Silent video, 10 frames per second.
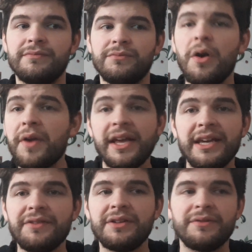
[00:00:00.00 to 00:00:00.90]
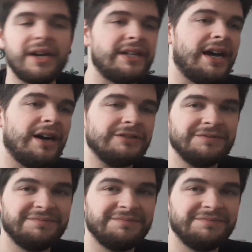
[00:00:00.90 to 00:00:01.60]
what would I give it right now?